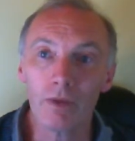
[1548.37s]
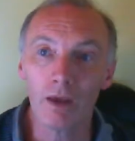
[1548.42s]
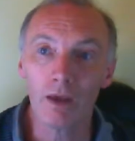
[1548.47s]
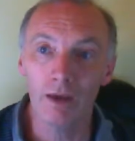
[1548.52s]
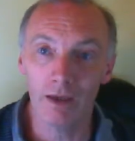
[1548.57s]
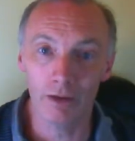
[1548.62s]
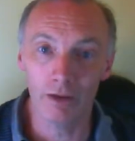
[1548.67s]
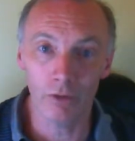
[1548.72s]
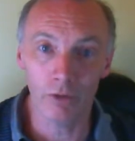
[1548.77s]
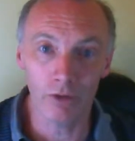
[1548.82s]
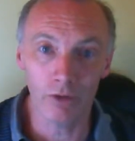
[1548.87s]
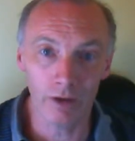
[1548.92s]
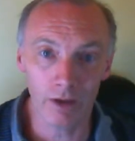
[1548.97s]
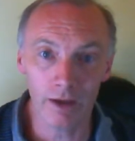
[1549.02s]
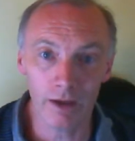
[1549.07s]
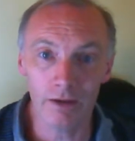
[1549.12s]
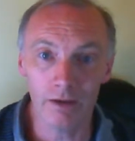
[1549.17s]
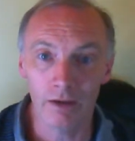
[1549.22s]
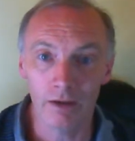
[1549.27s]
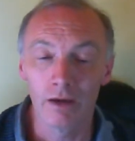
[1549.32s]
in
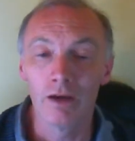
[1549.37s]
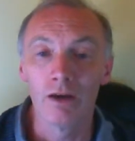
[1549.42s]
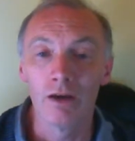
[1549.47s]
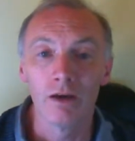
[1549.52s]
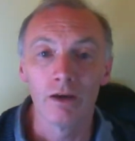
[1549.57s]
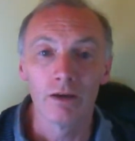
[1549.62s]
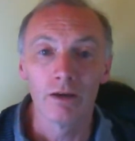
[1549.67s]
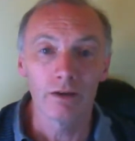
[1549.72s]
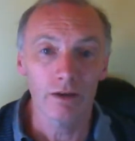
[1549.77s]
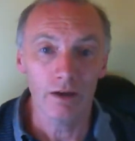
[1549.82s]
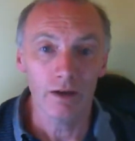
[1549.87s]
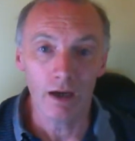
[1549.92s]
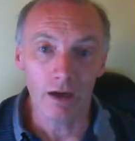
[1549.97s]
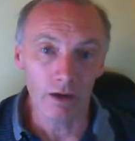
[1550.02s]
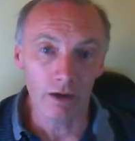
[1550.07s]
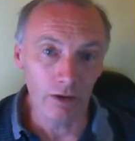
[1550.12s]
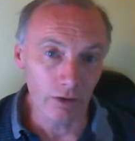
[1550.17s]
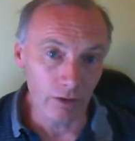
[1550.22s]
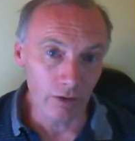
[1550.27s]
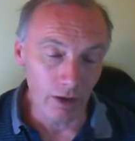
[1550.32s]
Hoylake to get
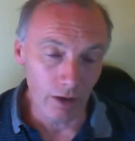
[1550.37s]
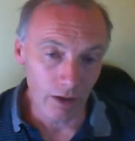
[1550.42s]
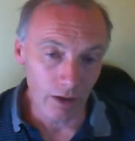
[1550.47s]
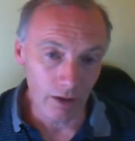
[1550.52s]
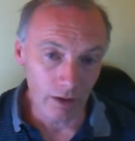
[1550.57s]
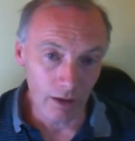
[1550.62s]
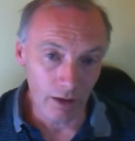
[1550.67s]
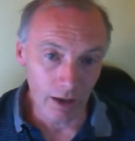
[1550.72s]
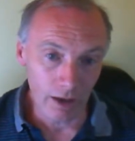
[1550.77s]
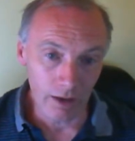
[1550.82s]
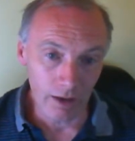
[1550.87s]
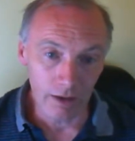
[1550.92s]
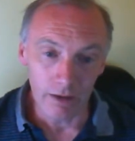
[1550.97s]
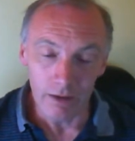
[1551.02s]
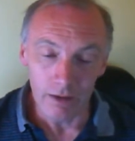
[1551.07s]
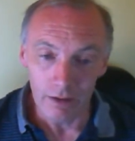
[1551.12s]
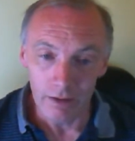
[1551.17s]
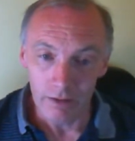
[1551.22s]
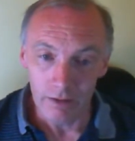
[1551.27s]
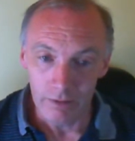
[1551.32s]
on a
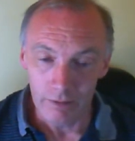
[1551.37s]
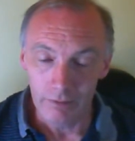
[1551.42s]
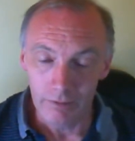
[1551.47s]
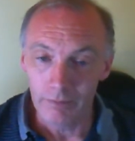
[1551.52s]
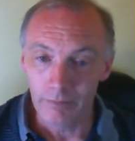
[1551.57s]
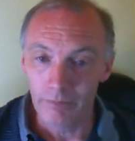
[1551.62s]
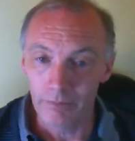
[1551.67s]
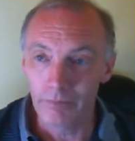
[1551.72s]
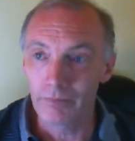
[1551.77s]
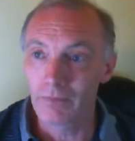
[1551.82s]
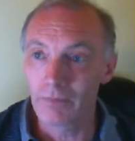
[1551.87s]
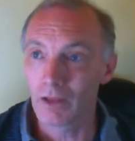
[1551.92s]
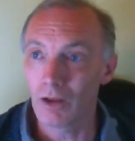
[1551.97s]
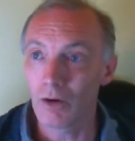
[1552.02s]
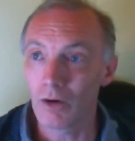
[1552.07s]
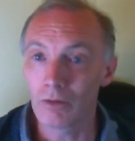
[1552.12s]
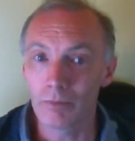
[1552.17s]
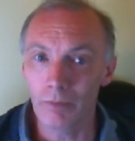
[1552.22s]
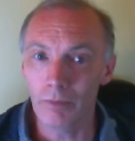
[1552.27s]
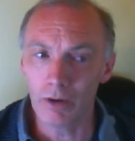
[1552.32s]

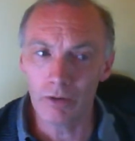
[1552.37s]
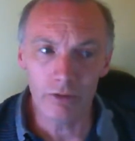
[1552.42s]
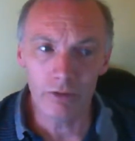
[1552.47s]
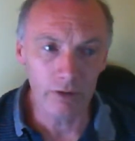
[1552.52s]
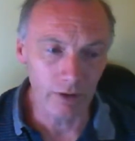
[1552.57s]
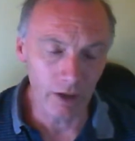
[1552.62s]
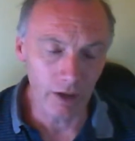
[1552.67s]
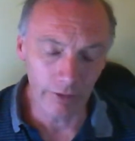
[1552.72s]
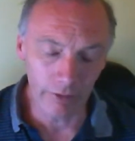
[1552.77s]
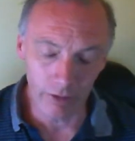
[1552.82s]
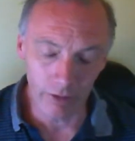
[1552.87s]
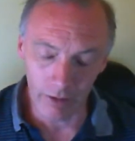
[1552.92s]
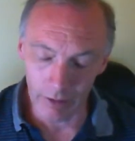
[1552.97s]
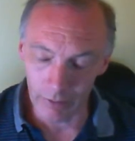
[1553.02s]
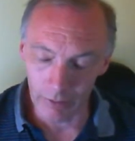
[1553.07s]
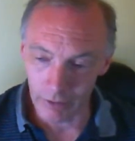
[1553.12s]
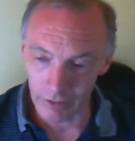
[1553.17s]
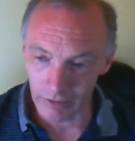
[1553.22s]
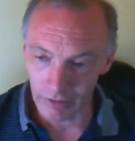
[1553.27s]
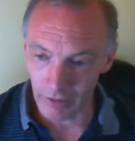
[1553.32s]
long boat, and
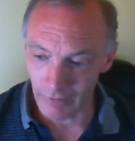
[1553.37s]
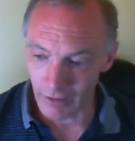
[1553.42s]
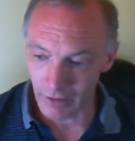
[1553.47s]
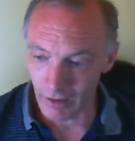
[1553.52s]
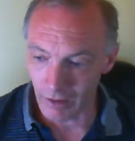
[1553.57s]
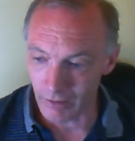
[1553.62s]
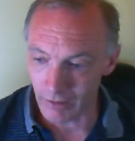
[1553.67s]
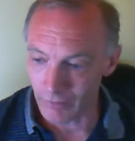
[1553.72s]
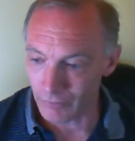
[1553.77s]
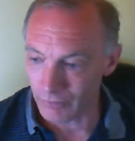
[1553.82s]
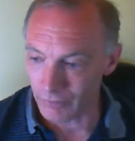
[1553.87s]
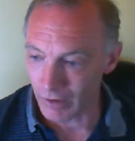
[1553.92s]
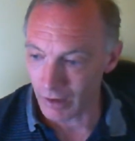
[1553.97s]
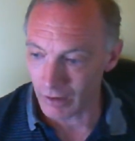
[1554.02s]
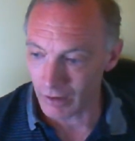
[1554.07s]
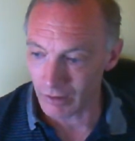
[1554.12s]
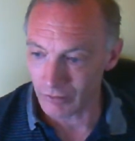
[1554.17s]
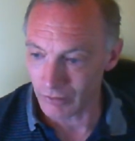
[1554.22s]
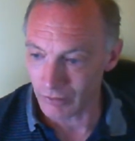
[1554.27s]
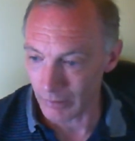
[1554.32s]
whichever kind of
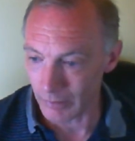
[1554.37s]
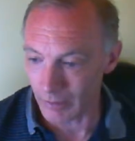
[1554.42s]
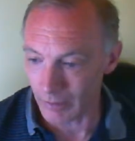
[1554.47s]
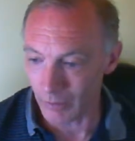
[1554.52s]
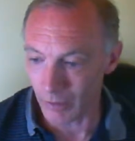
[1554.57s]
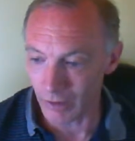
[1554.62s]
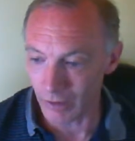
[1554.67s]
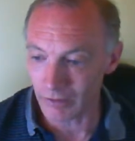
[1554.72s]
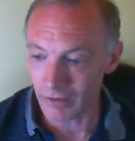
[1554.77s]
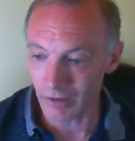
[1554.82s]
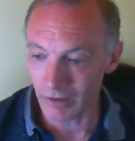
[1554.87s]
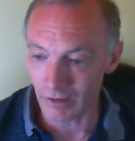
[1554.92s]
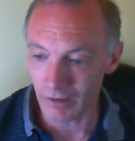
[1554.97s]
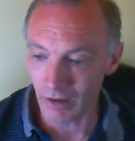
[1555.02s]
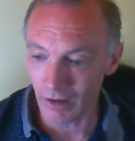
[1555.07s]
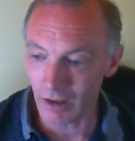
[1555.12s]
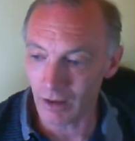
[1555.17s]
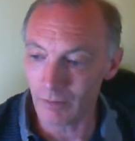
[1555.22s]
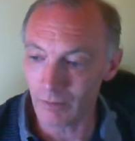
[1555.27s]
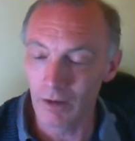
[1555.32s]
sailing ship it was at the
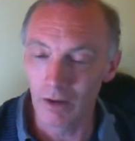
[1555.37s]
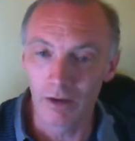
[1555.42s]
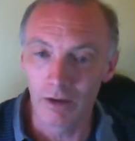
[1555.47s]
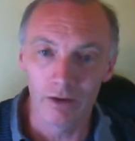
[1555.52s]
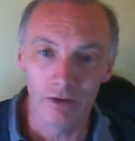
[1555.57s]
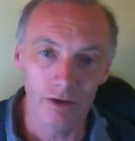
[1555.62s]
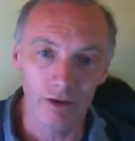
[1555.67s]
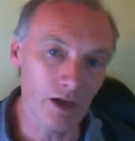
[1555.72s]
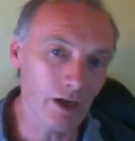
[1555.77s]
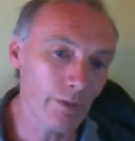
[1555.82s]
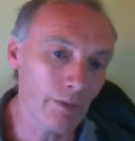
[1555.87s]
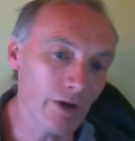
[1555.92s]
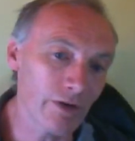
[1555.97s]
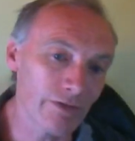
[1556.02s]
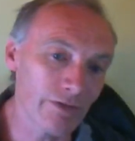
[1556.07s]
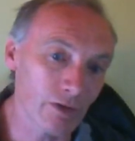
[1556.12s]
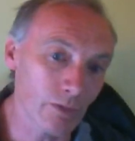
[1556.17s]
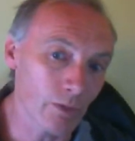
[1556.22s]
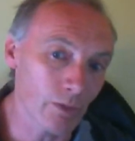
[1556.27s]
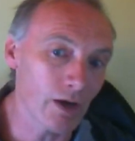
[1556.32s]
time, to go
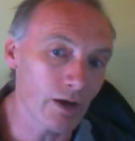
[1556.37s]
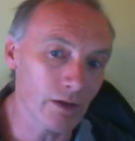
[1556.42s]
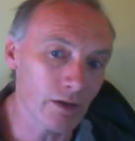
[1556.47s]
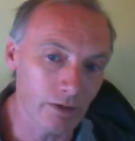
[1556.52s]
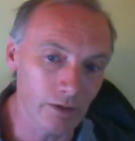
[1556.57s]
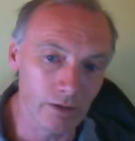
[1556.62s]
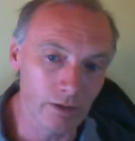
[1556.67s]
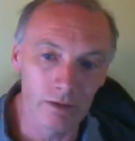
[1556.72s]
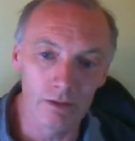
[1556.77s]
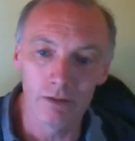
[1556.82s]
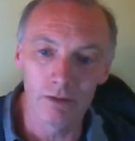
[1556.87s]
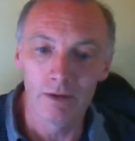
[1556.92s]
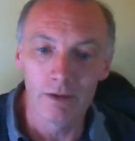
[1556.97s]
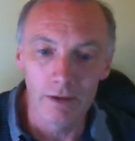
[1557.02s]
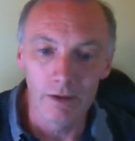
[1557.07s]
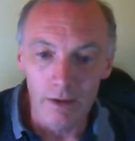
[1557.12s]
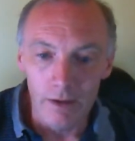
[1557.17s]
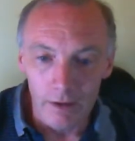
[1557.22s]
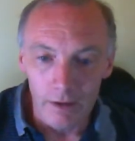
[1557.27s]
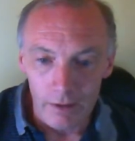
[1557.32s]
over to Ireland.
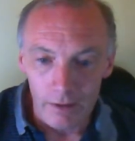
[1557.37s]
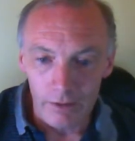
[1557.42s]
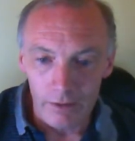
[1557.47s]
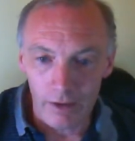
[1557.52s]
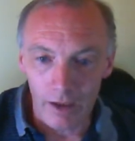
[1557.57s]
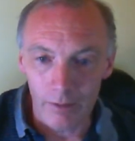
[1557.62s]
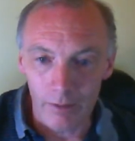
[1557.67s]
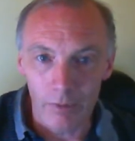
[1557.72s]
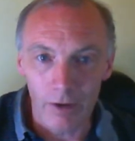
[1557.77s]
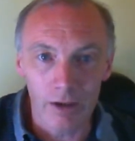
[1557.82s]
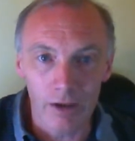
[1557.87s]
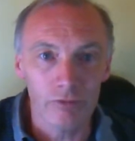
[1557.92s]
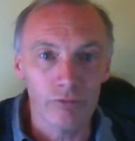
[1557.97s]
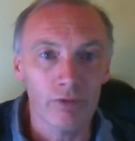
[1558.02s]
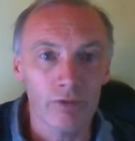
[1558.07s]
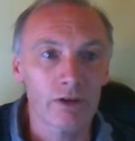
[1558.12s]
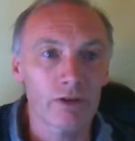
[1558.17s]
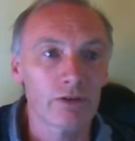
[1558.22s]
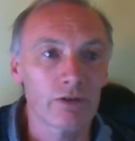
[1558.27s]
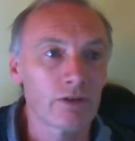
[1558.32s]
St.
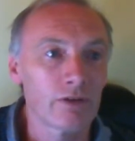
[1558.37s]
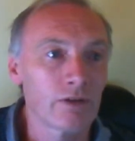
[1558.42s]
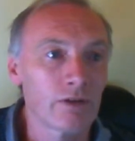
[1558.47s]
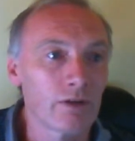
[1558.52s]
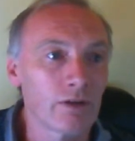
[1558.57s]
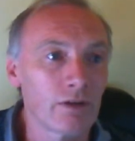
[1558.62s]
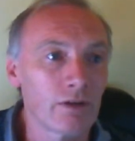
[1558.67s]
Patrick's